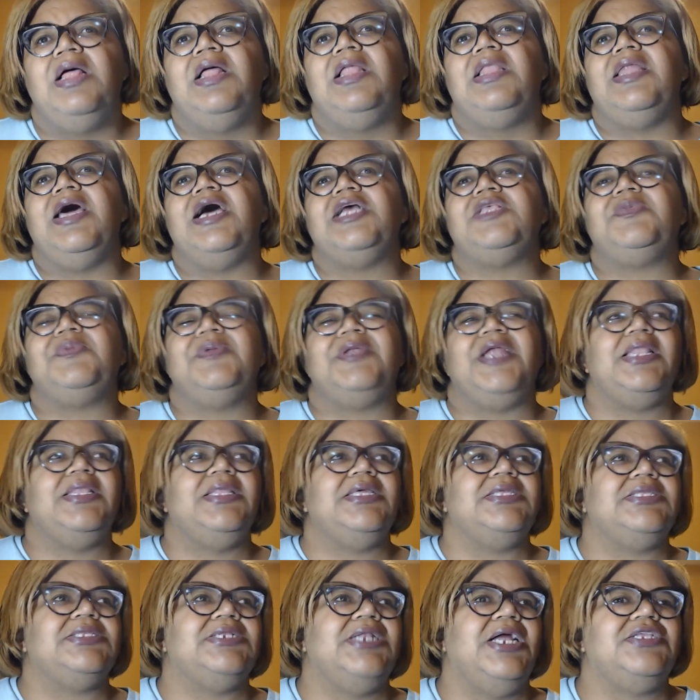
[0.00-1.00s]
Last but not
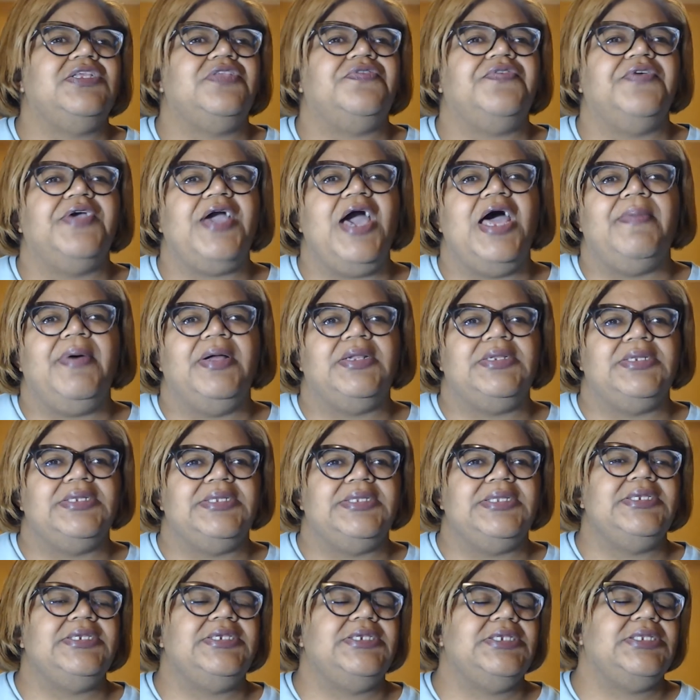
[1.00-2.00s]
least, and I just forgot about this.
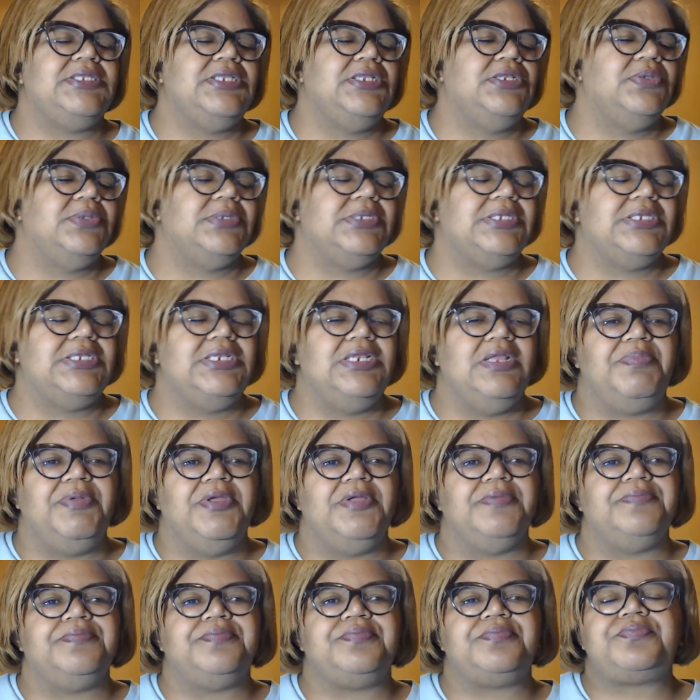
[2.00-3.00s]
This is just a little
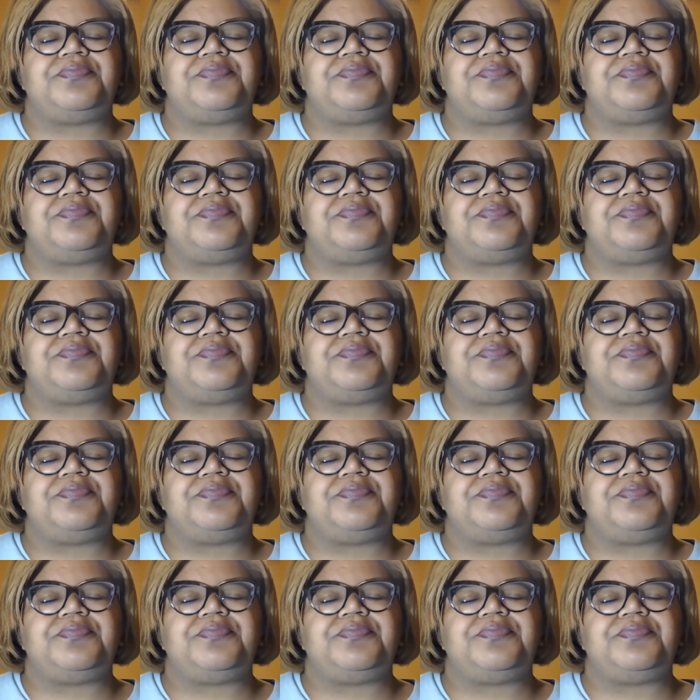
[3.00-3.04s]
snippet.